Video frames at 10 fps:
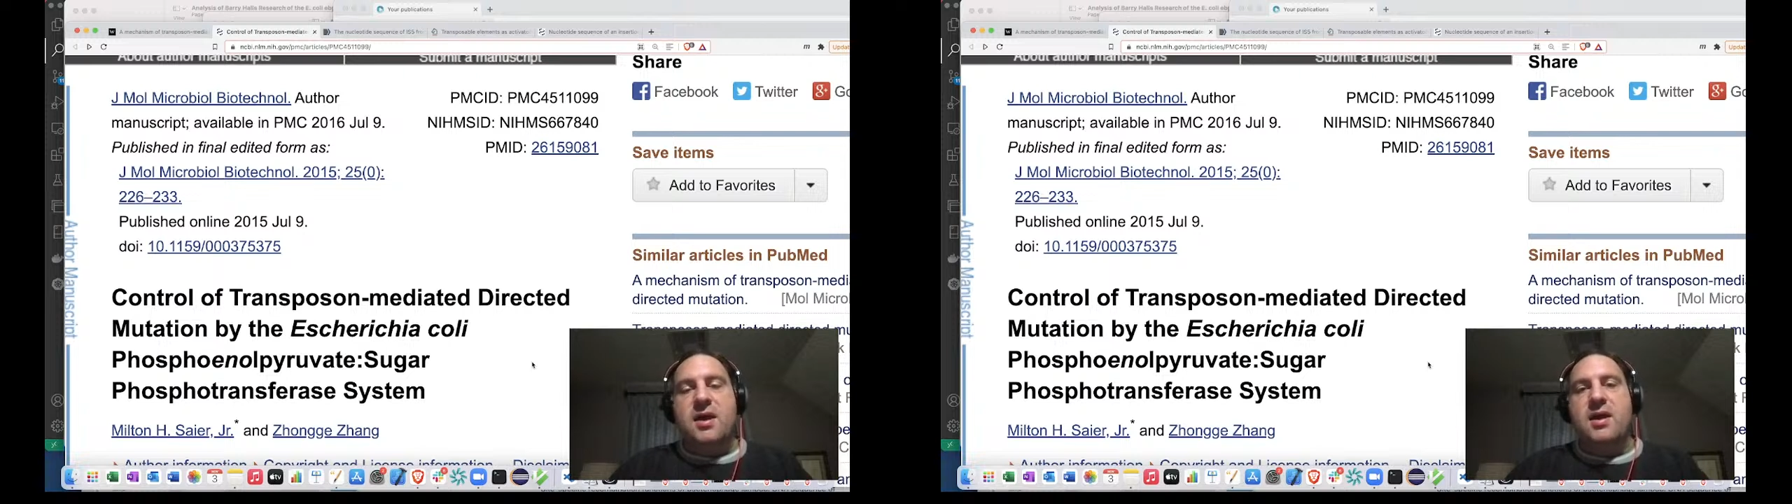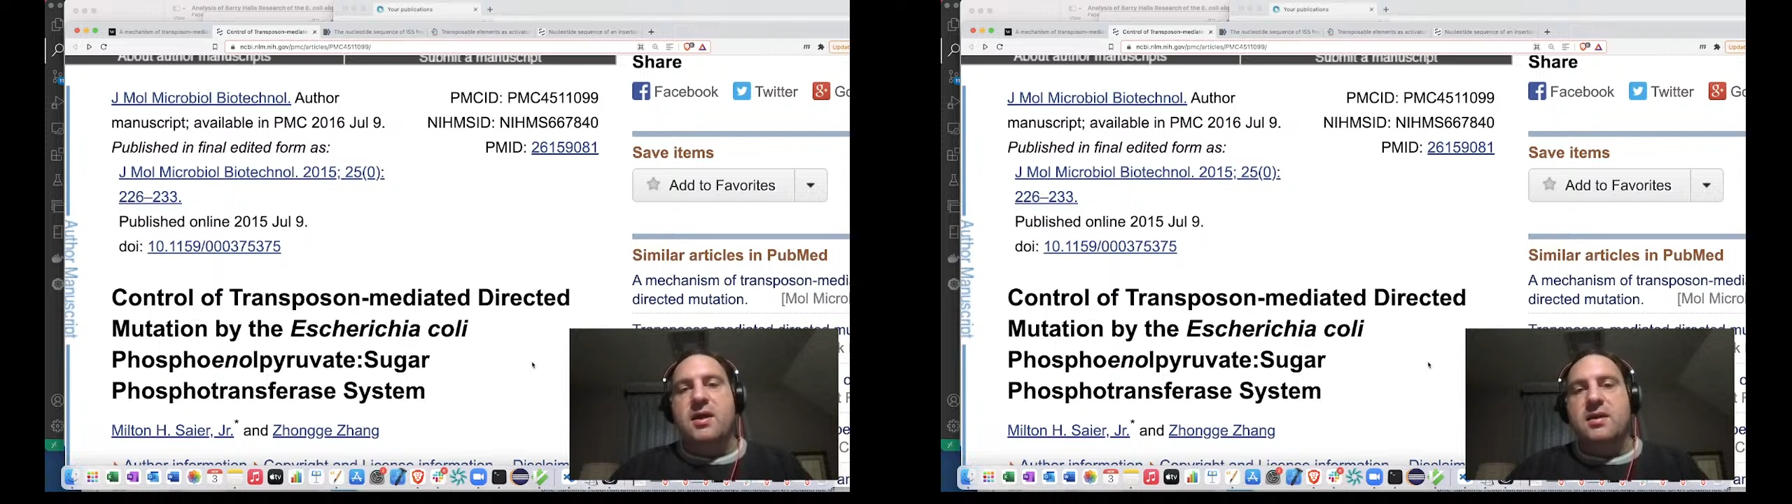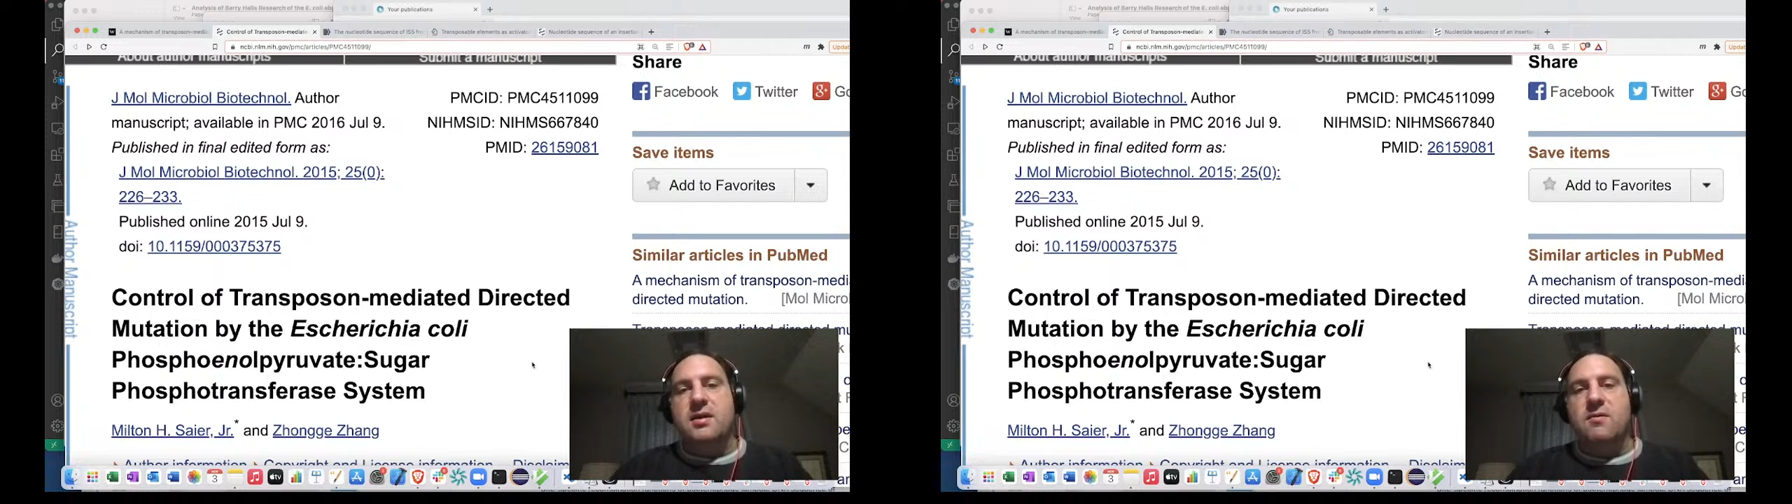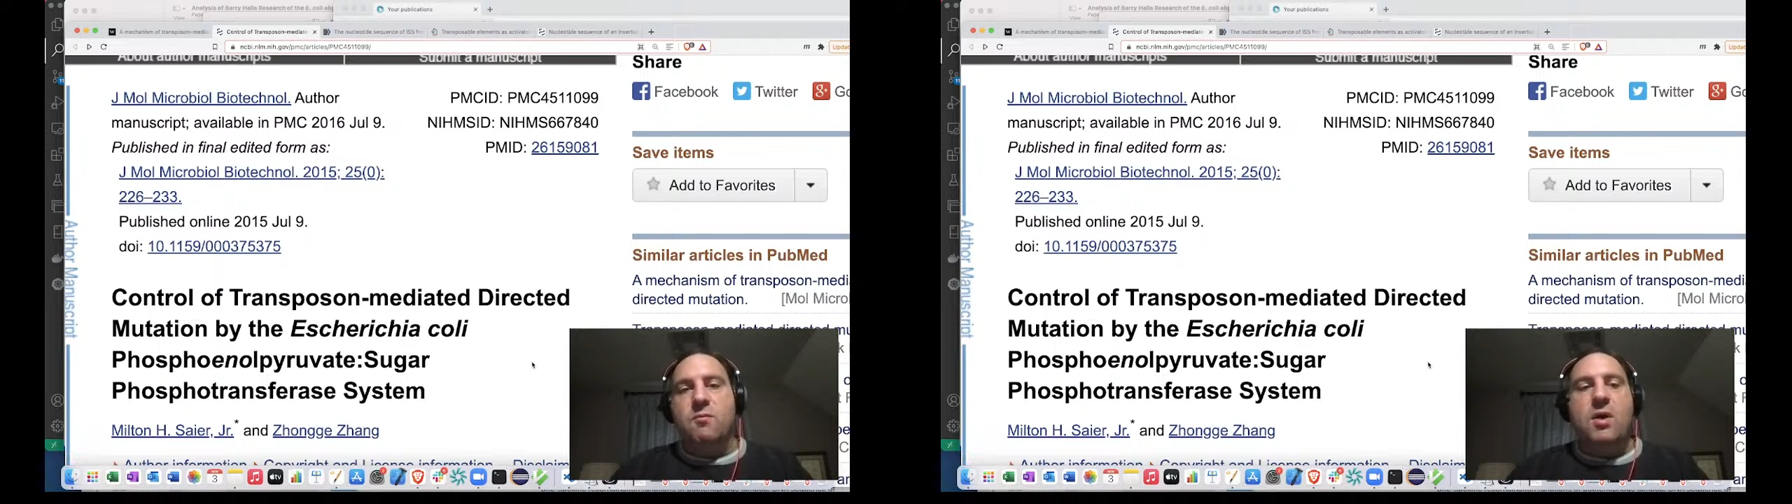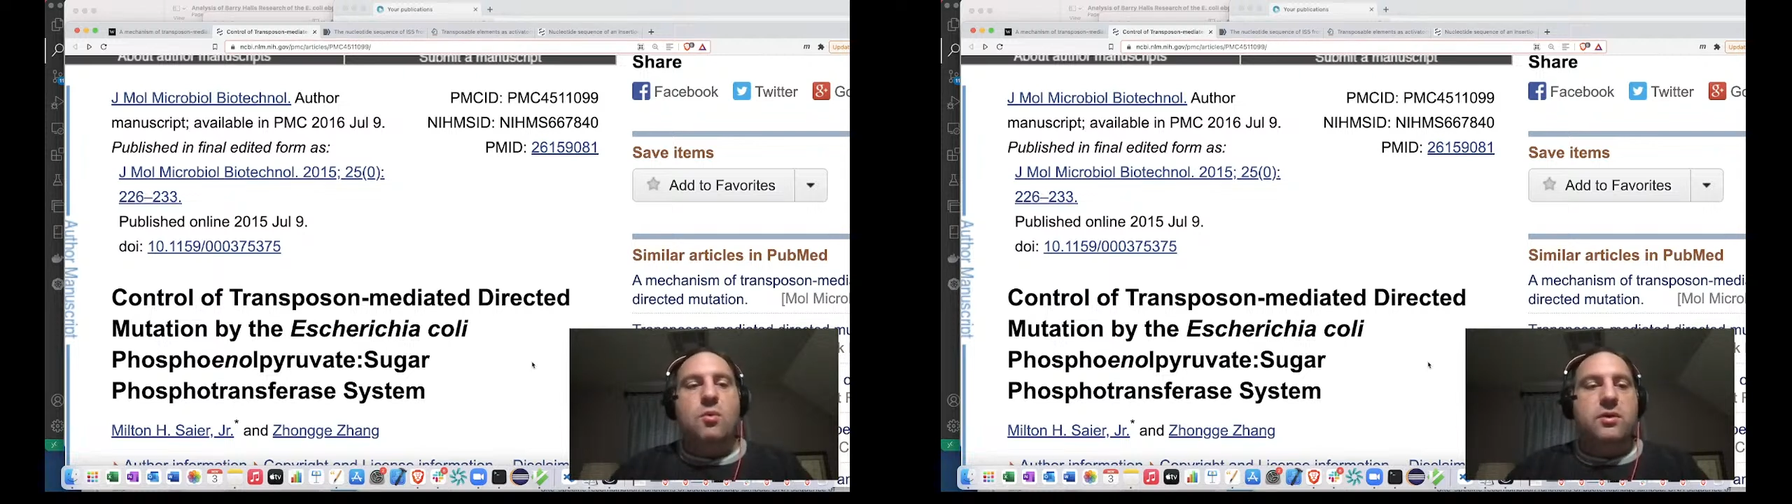and
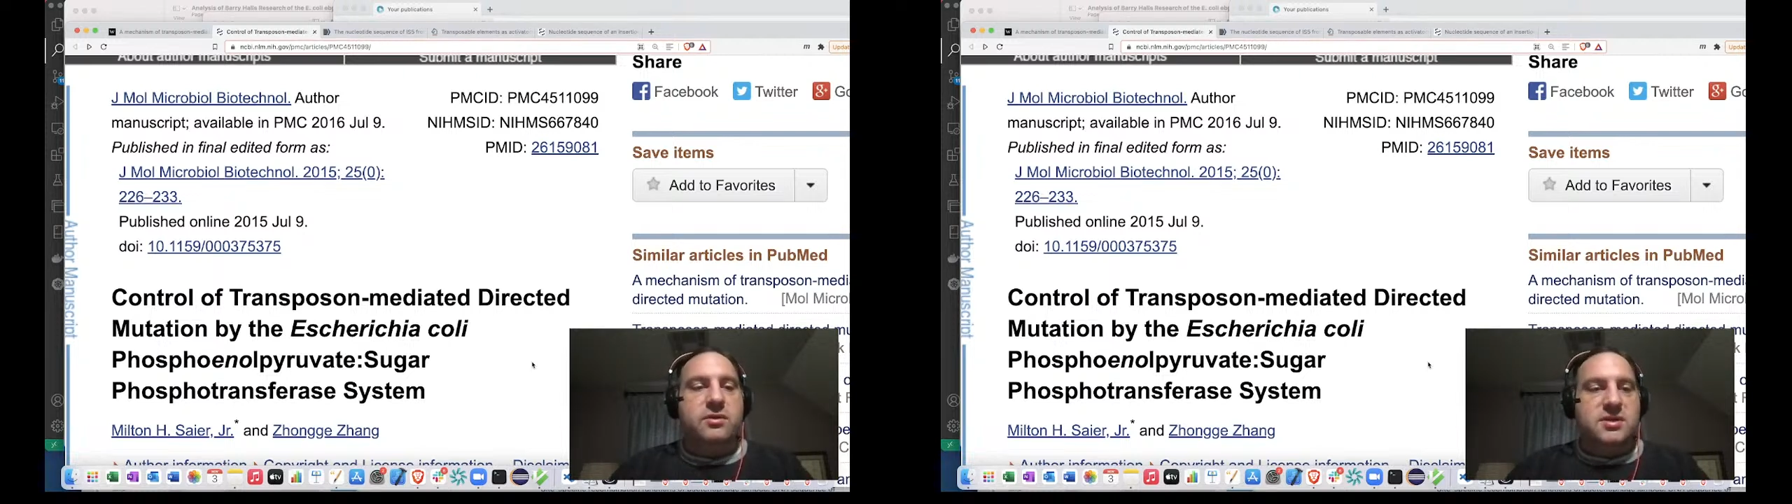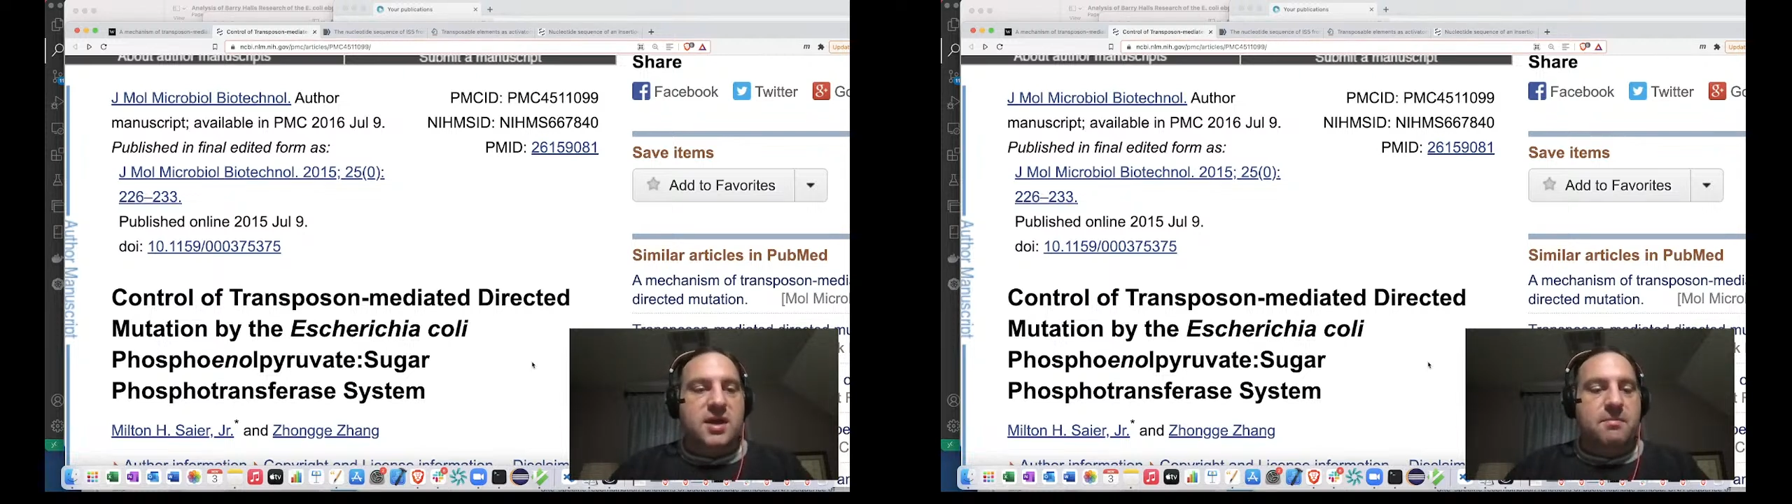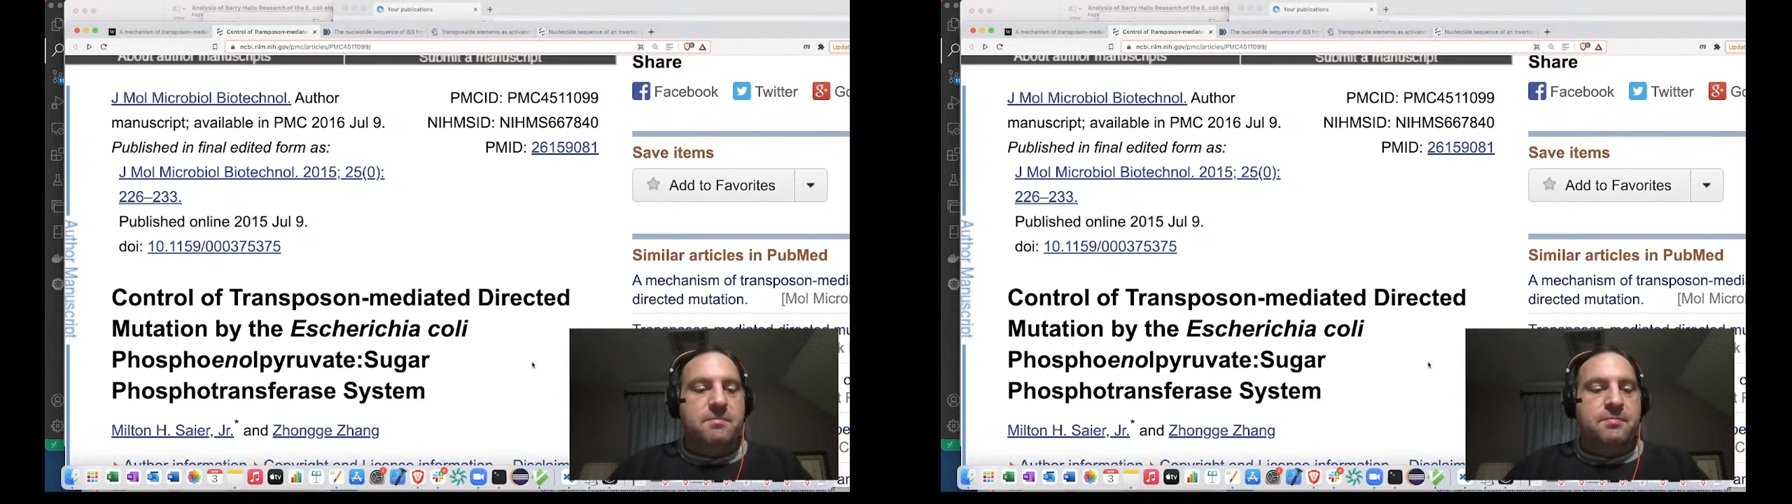well worth your time.